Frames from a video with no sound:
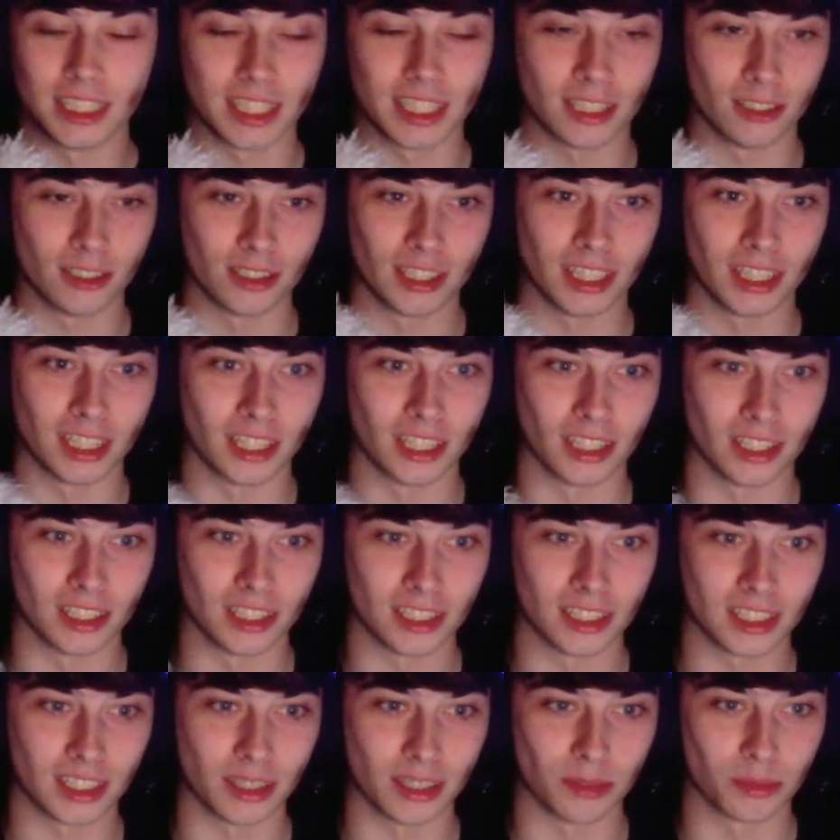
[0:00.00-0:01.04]
tailed in
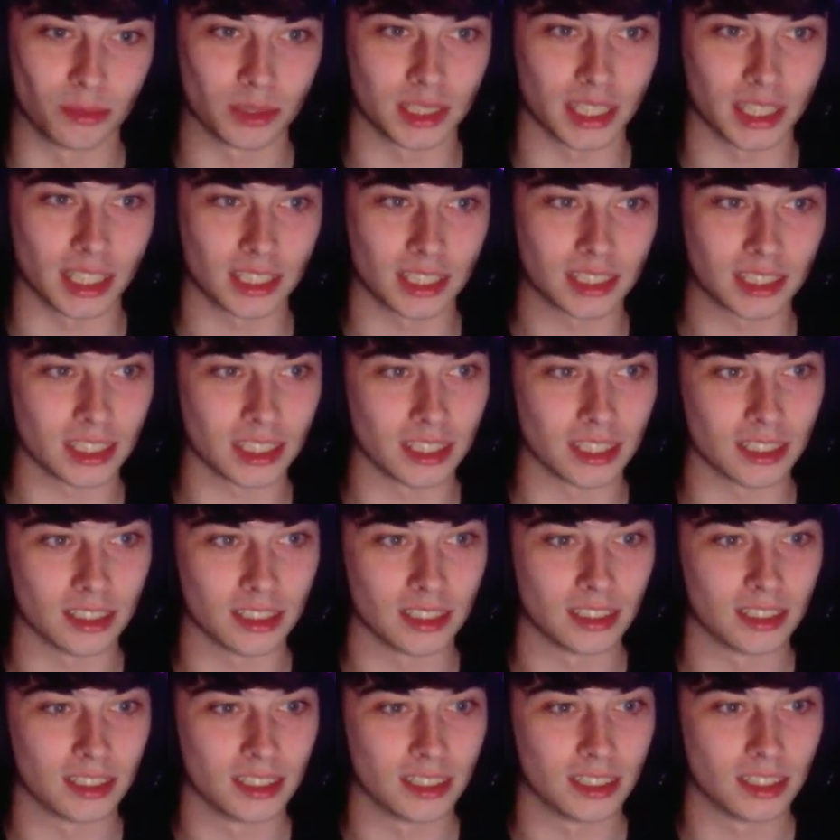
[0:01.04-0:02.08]
her. They're protecting her.